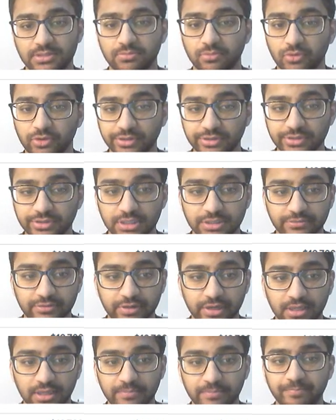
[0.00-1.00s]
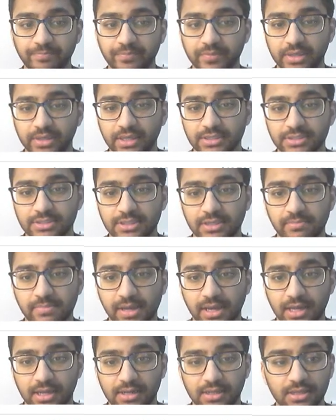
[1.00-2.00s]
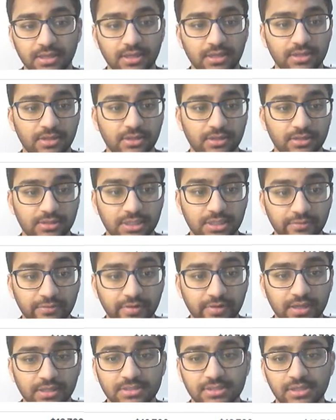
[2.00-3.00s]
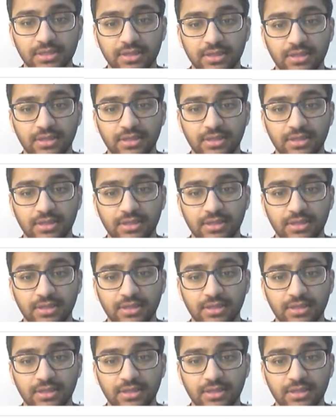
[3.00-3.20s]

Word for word: more usage for him against a bad defense.